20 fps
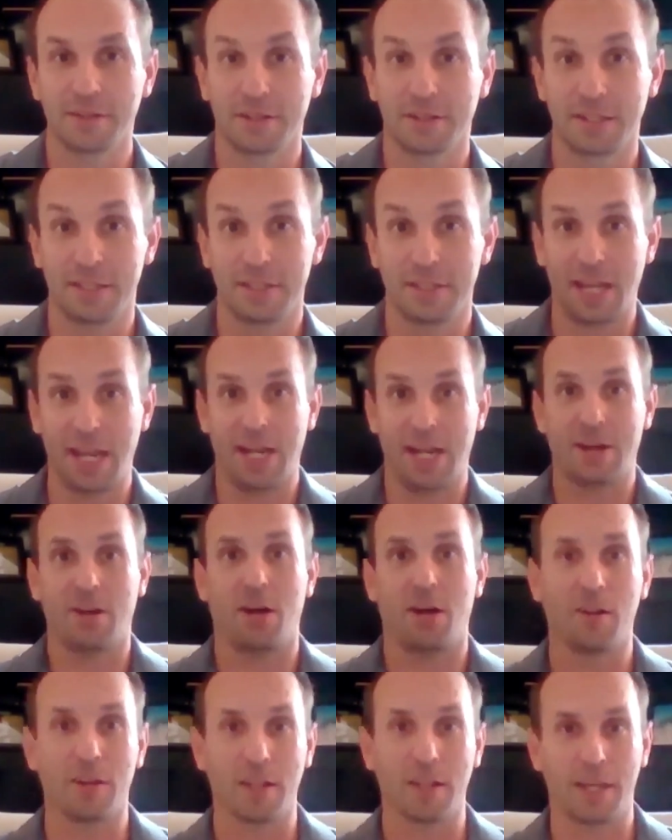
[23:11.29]
can take it
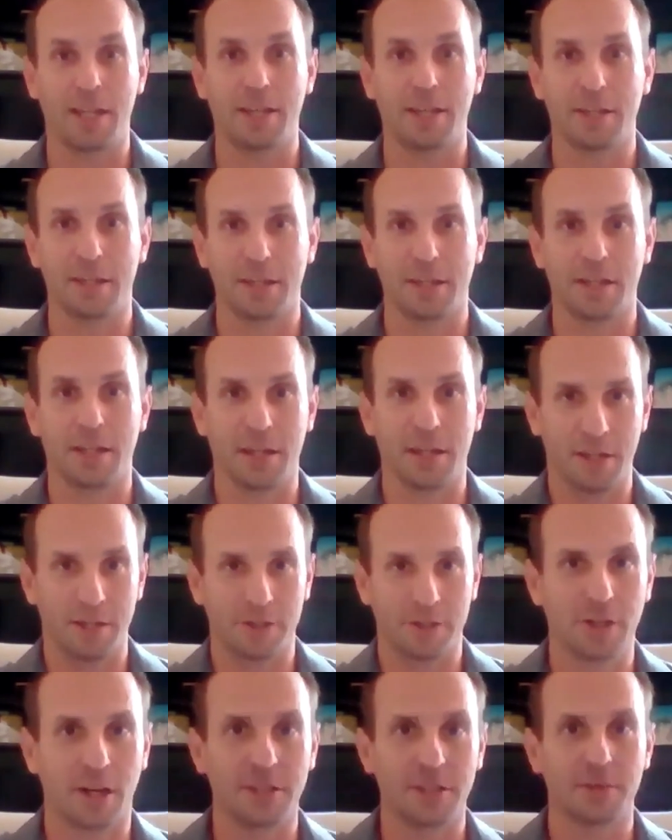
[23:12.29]
all in and
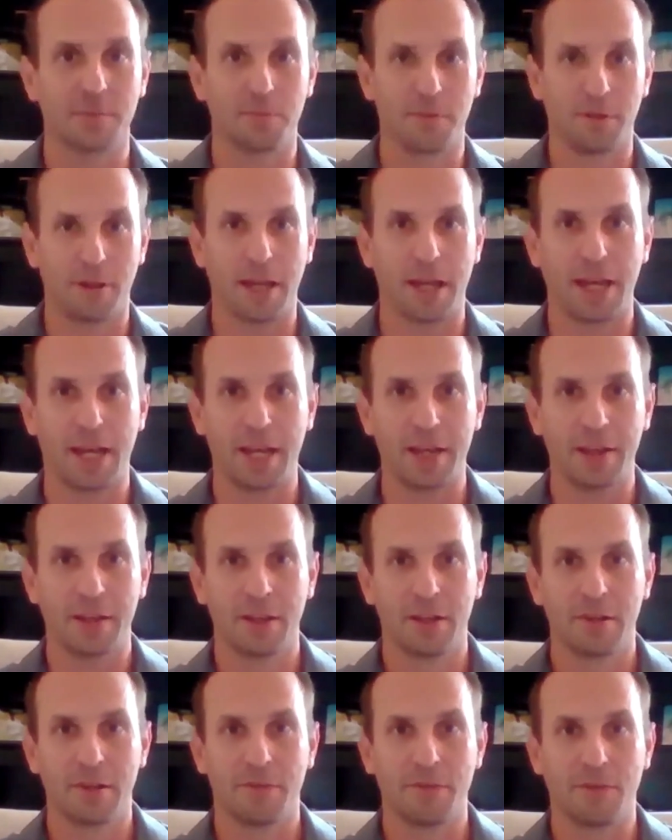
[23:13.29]
adjust and play
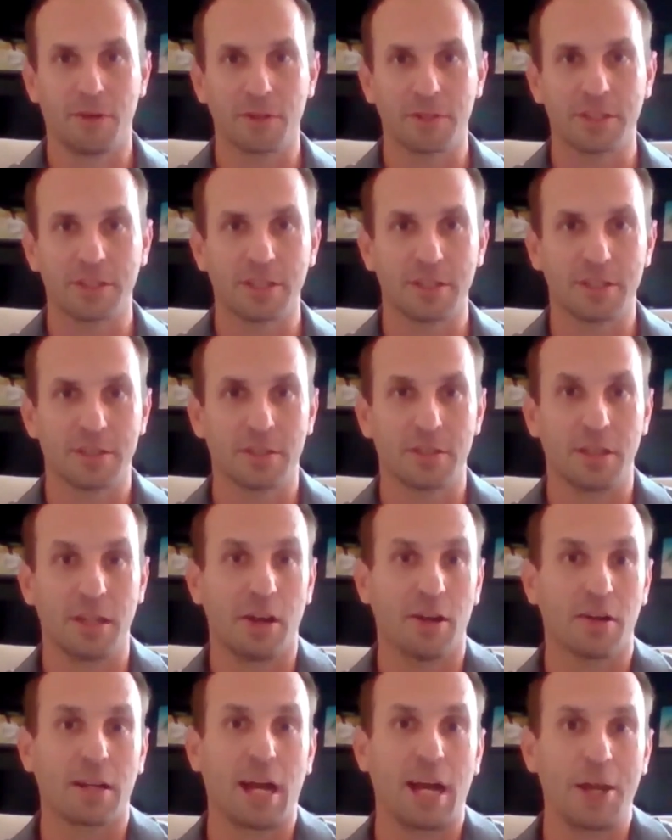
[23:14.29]
versus the
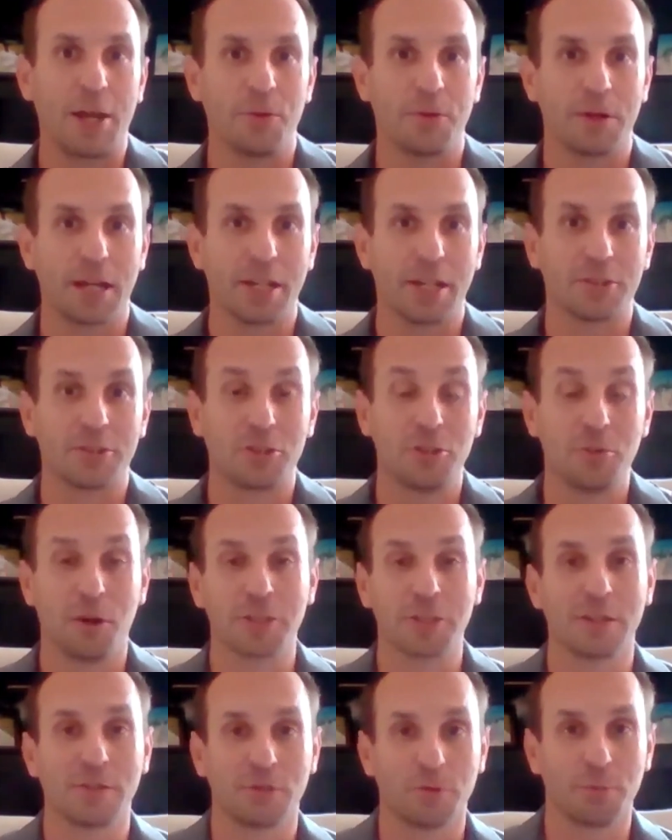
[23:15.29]
other guy who gets too
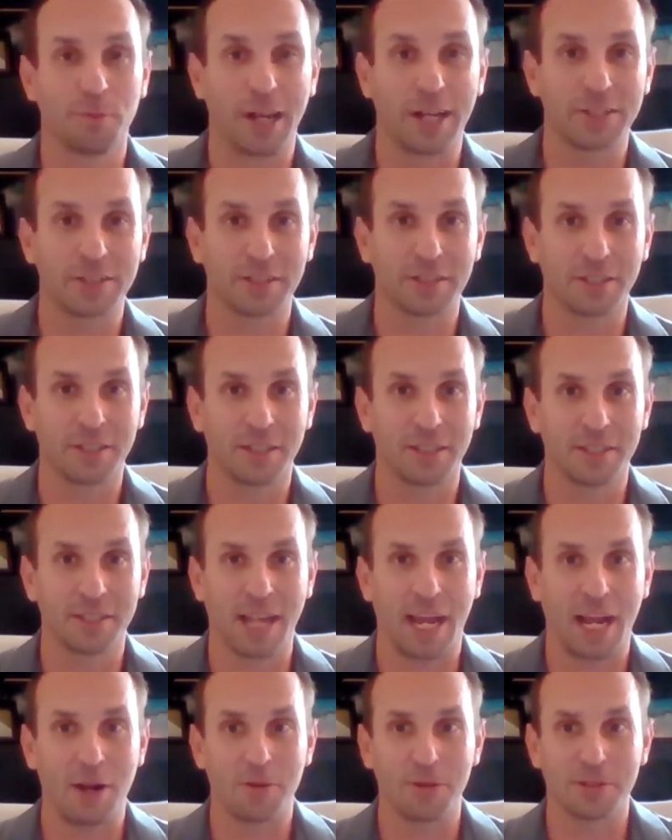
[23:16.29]
much information and
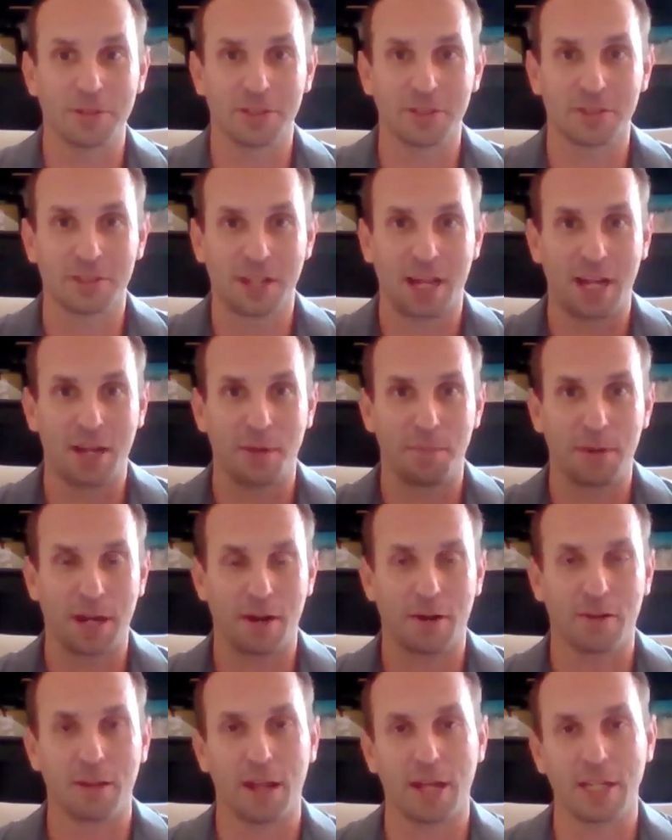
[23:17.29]
now is just kind of
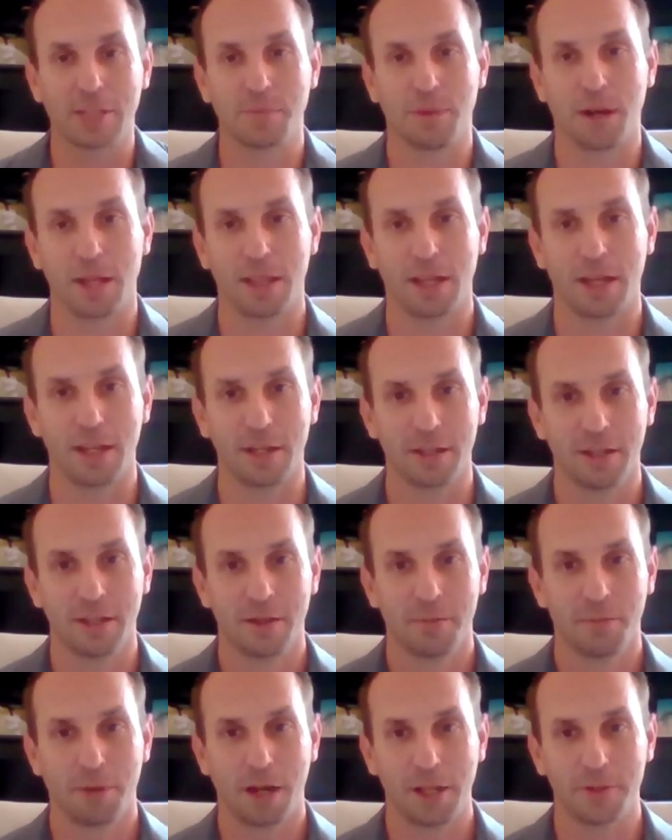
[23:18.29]
paralyzed by
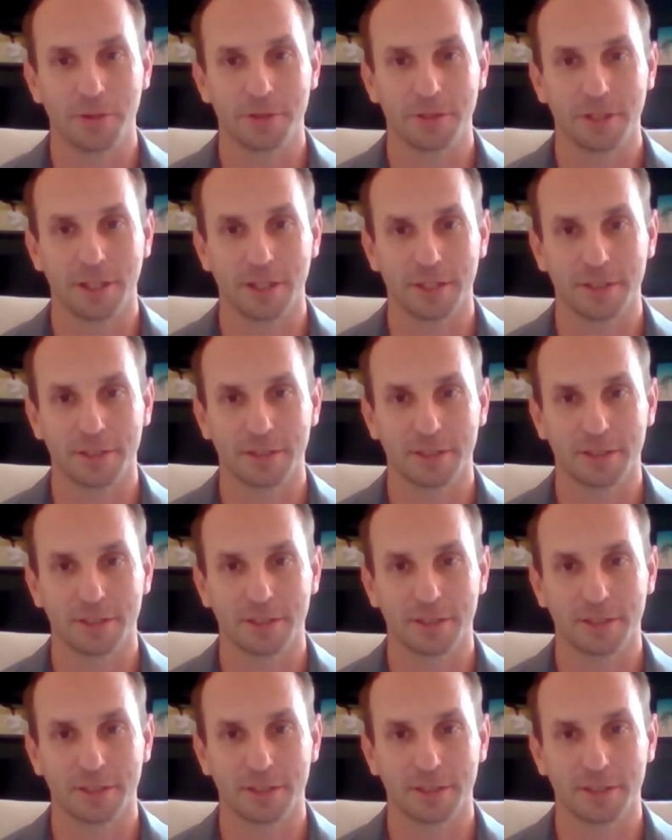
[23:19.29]
those things?